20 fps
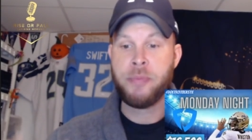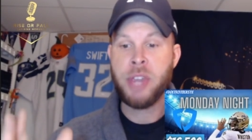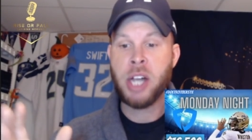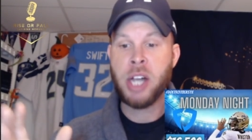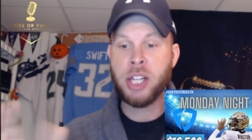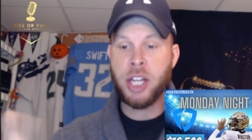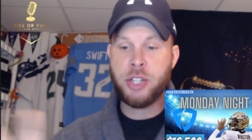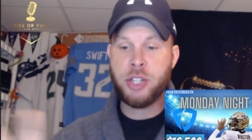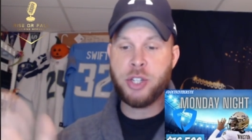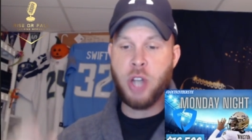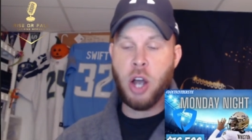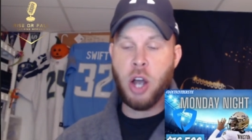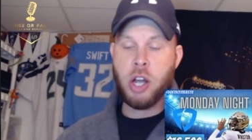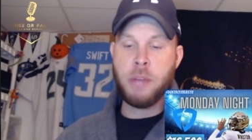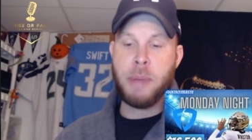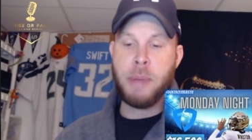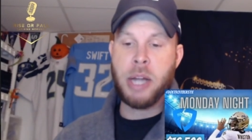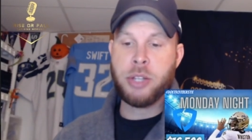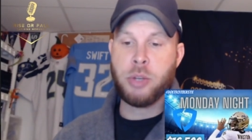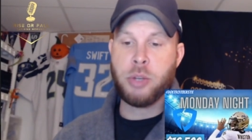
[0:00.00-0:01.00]
Let's talk
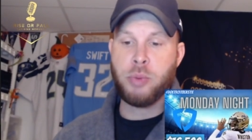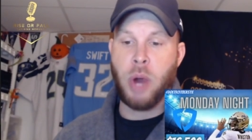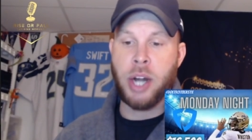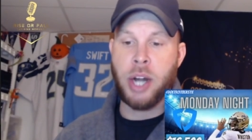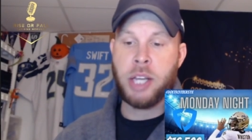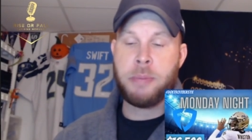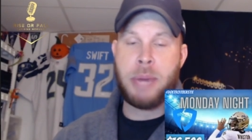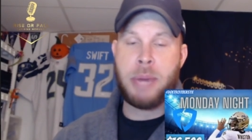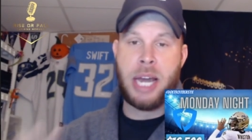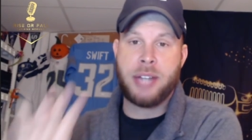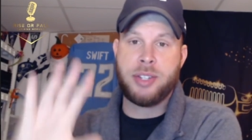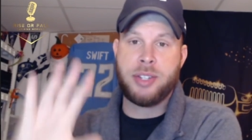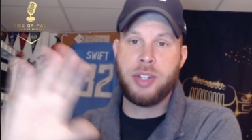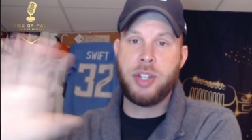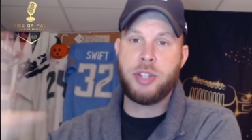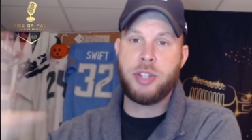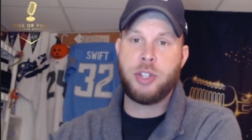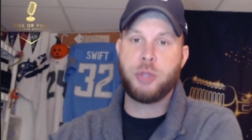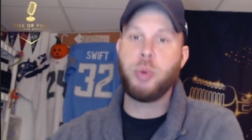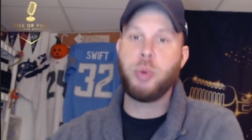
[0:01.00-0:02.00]
about the running backs, and
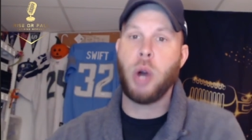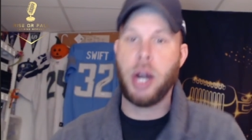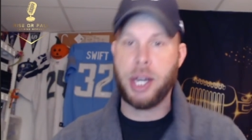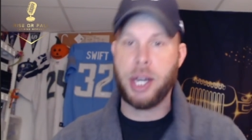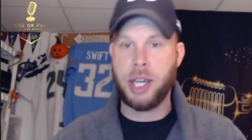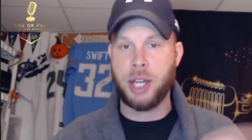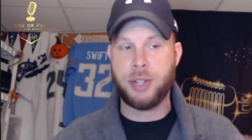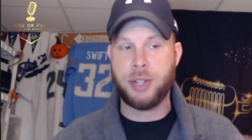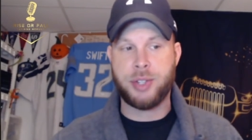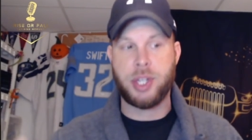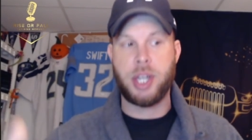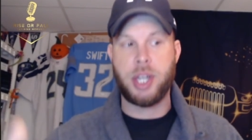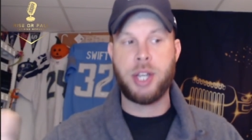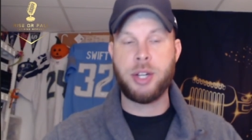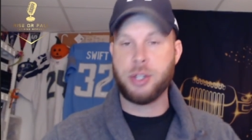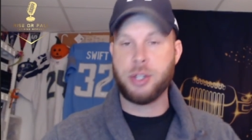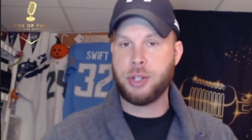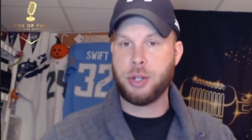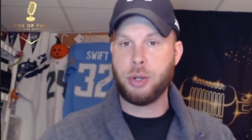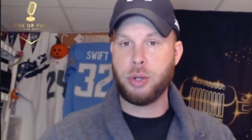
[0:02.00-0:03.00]
this is where it gets
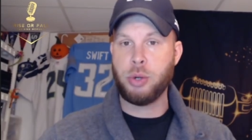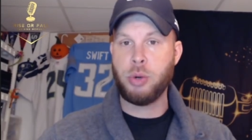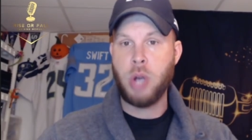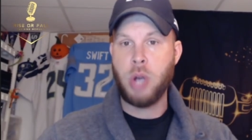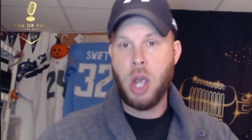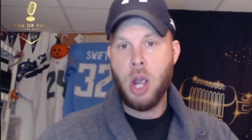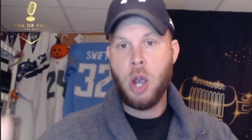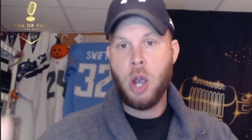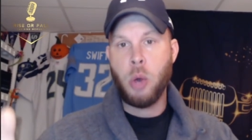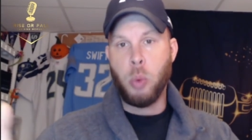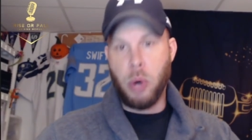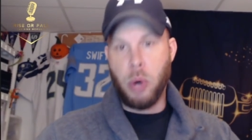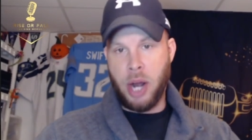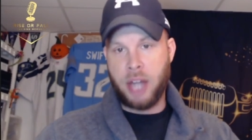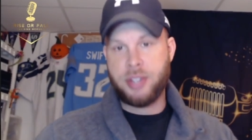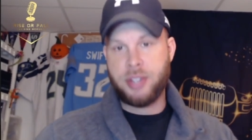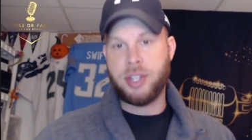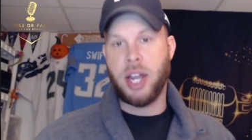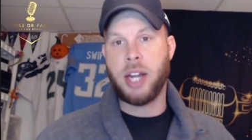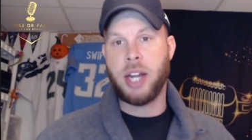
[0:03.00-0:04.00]
into what I
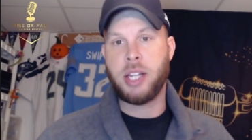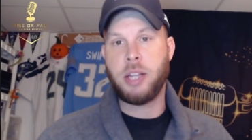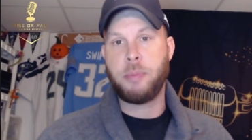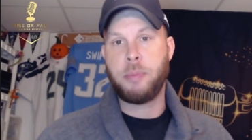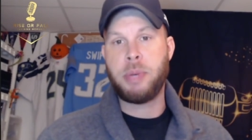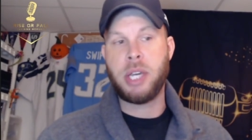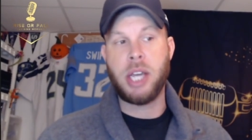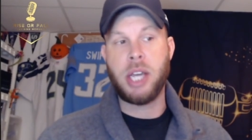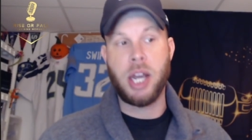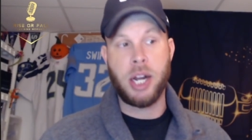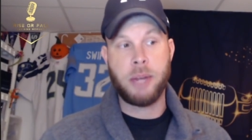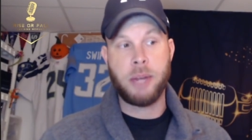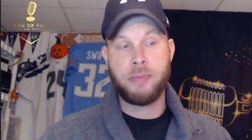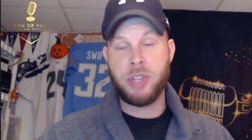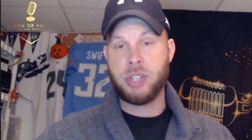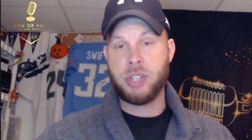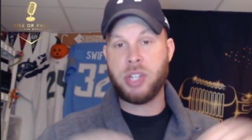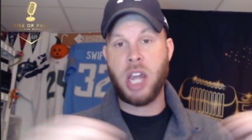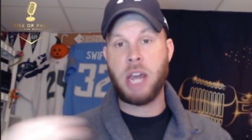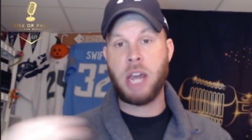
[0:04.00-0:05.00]
said at the beginning.
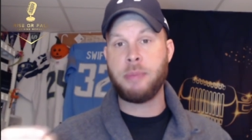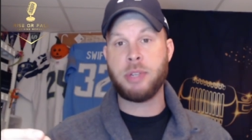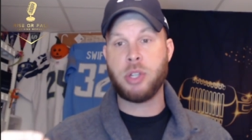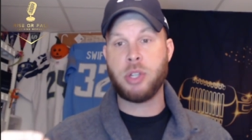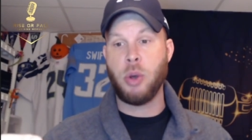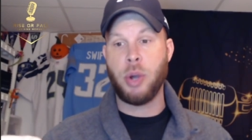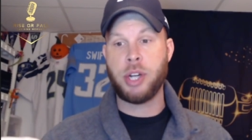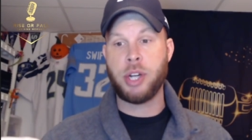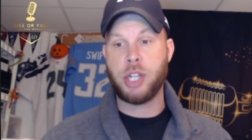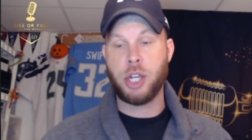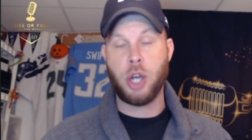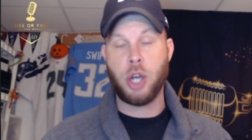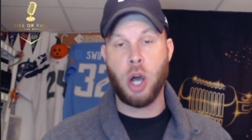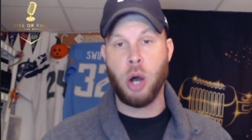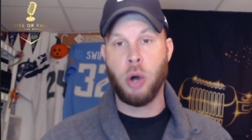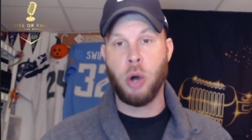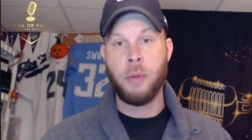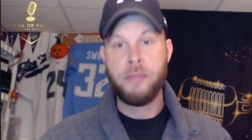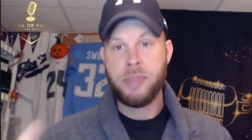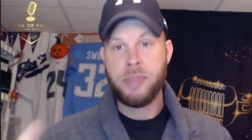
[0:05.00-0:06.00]
This game is going to
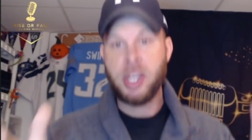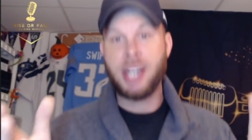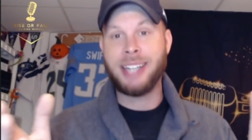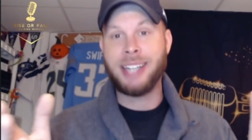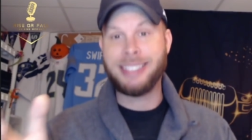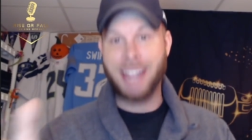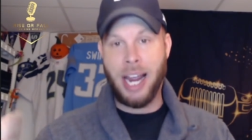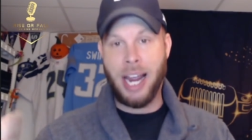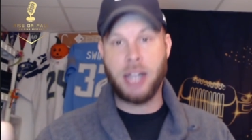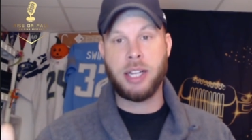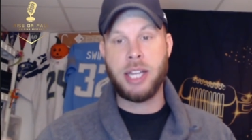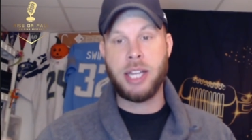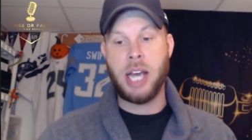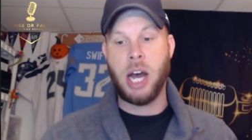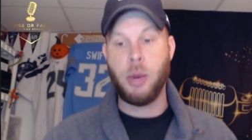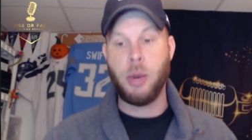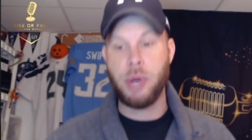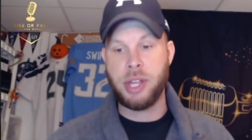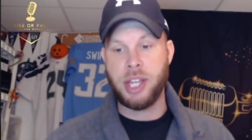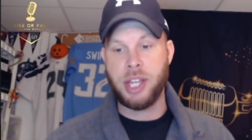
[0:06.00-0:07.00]
go exactly how
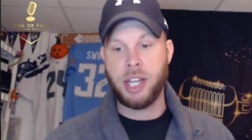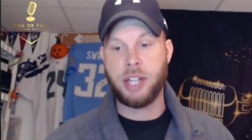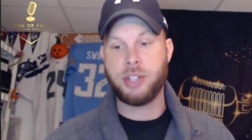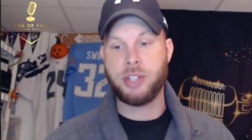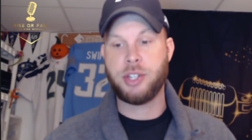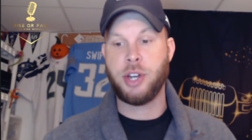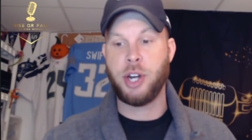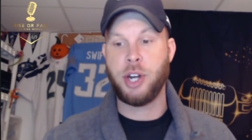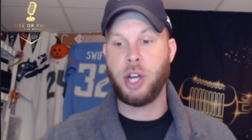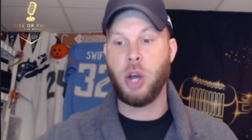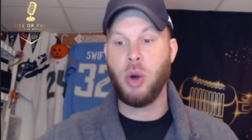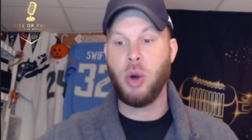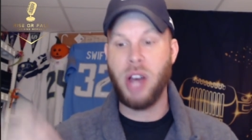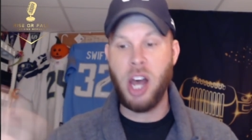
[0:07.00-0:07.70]
we think it's going to go.